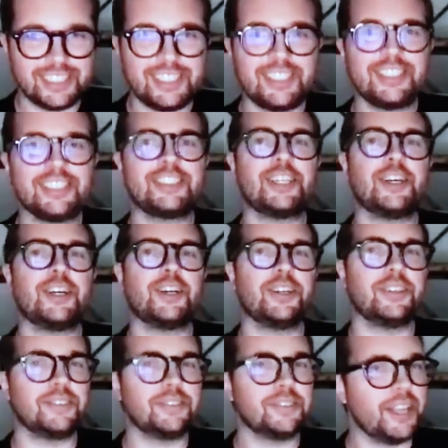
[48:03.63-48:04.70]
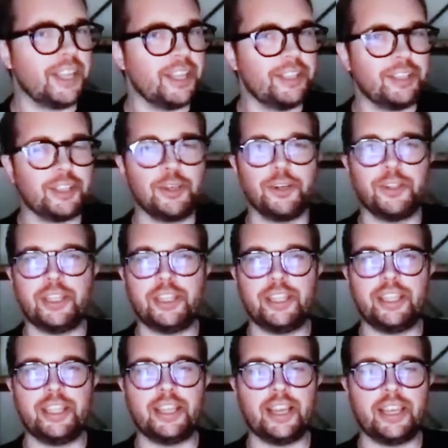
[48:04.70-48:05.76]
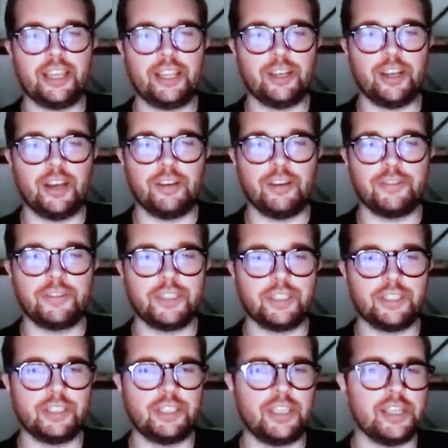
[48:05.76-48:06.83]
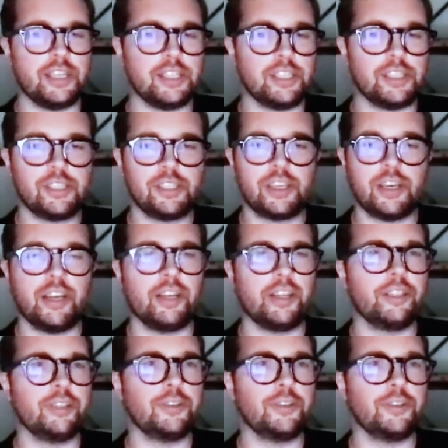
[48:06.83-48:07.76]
So again, like the only thing that I can offer is kind of